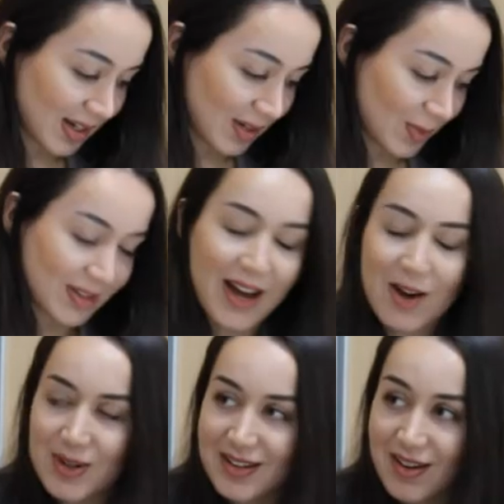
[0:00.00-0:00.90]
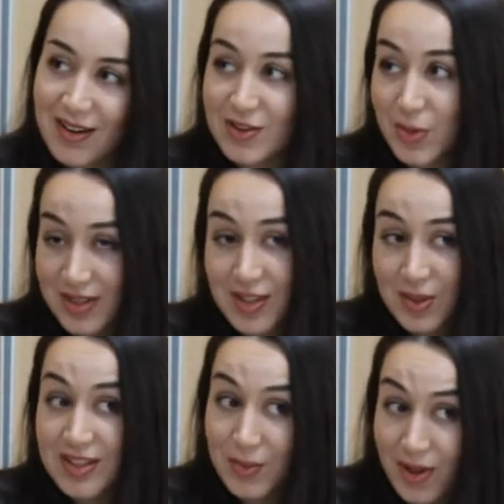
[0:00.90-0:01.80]
we're now in
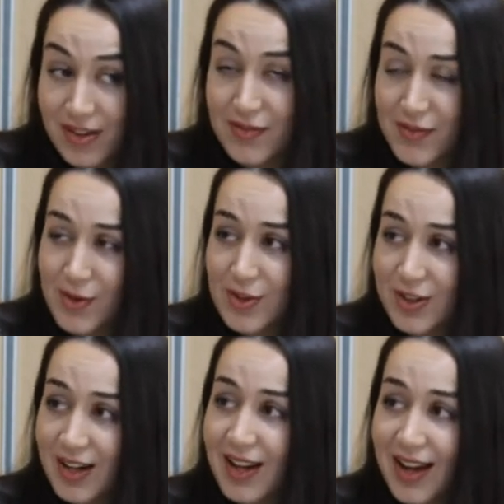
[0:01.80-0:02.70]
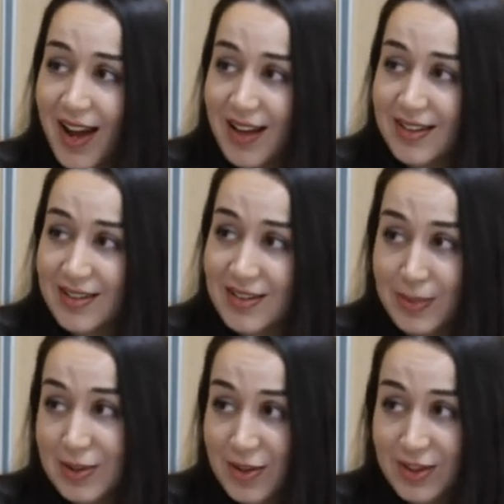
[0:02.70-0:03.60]
2021, unfortunately, and the
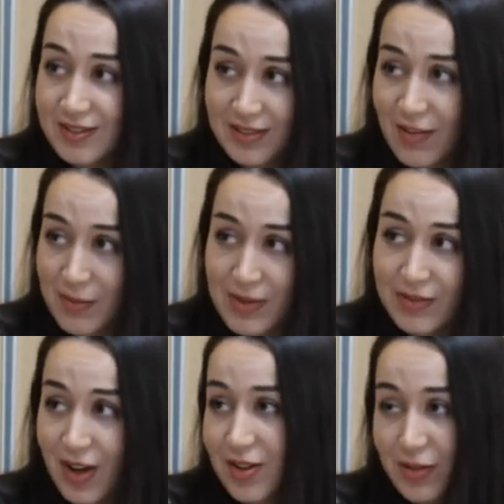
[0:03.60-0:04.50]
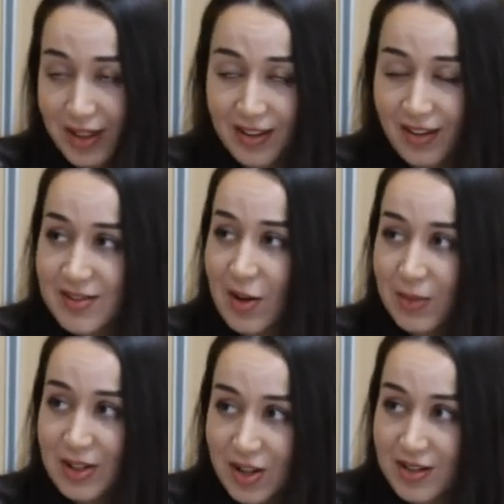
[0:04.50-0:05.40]
British government fails to recognise the Armenian
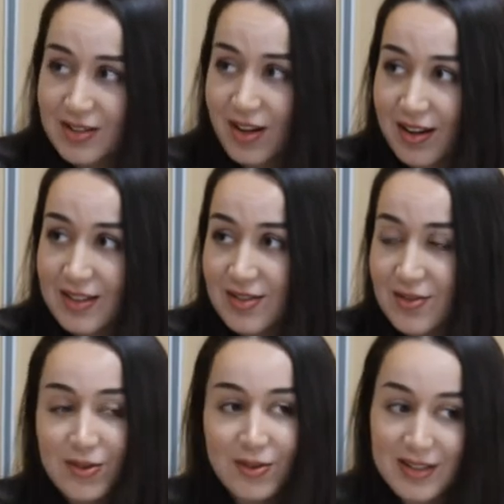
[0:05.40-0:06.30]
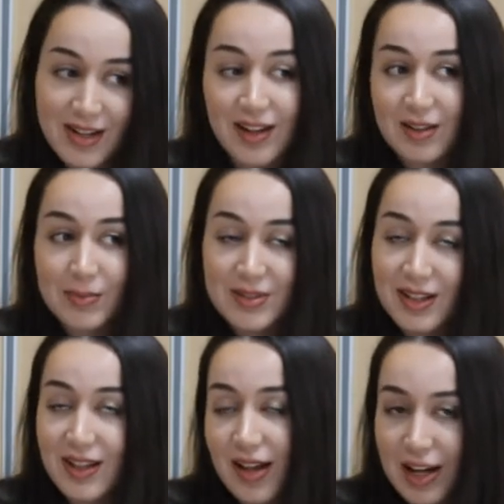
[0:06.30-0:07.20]
Genocide or take
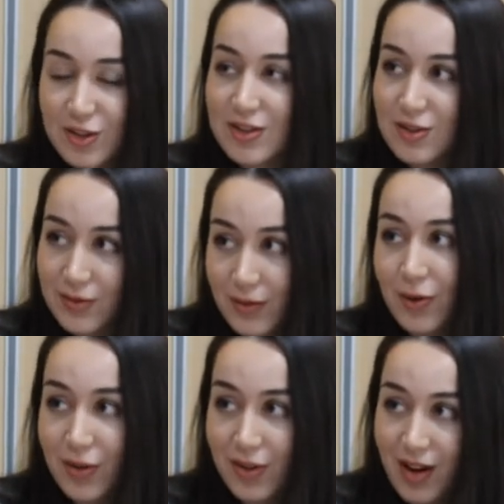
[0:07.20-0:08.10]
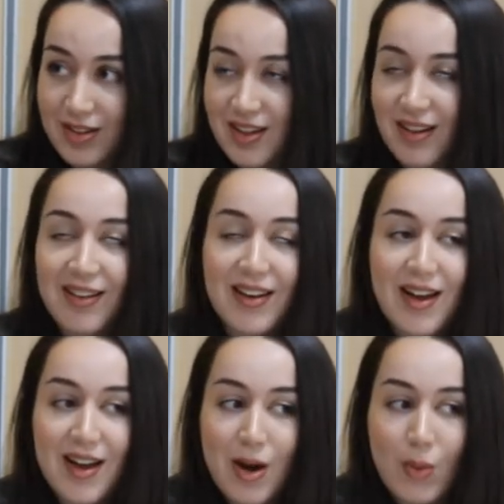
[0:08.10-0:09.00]
particular action for Artsakh.
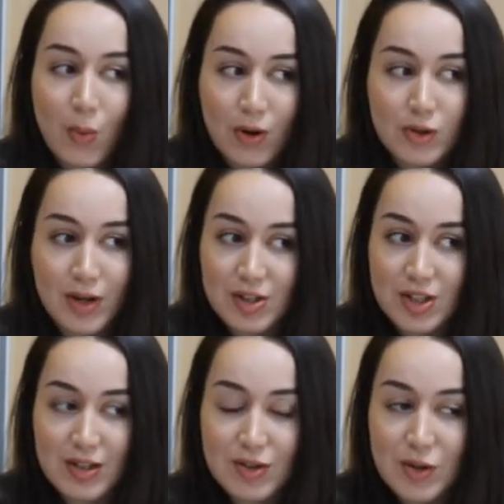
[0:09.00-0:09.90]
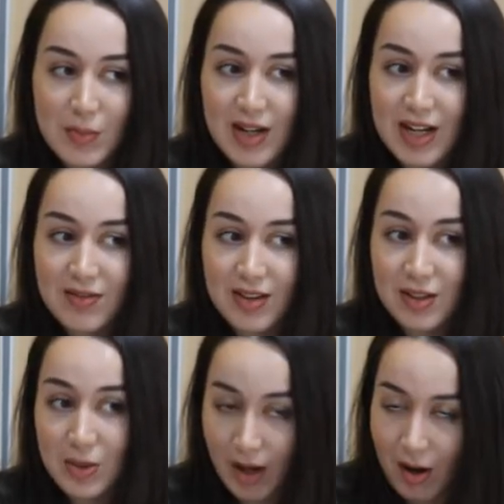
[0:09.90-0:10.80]
What strategies do you believe that the
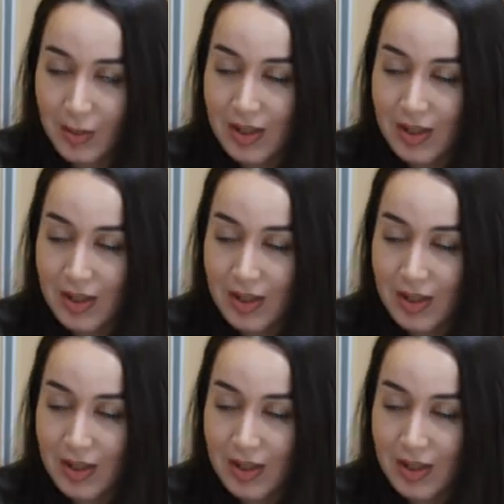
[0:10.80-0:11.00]
UK Armenian